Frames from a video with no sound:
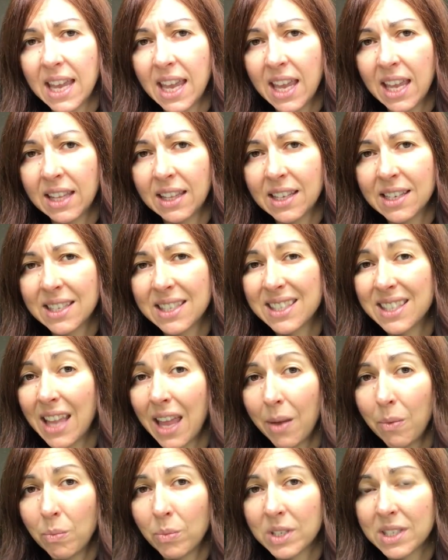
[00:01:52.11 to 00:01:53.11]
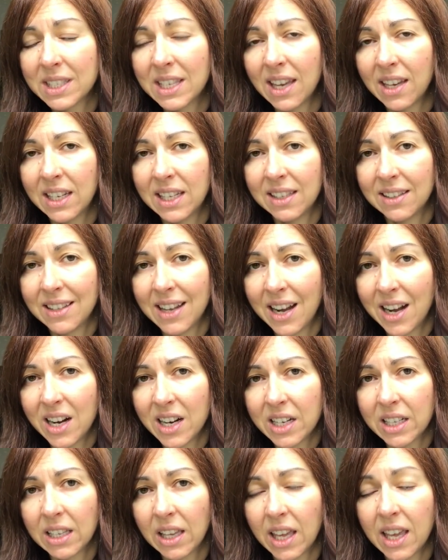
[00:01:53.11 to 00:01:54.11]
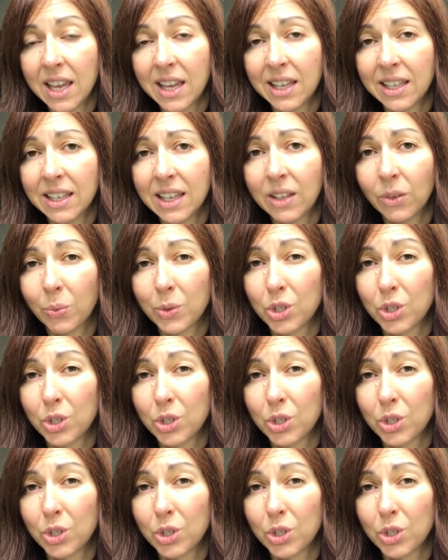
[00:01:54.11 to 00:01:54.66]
and the stem was getting dark and it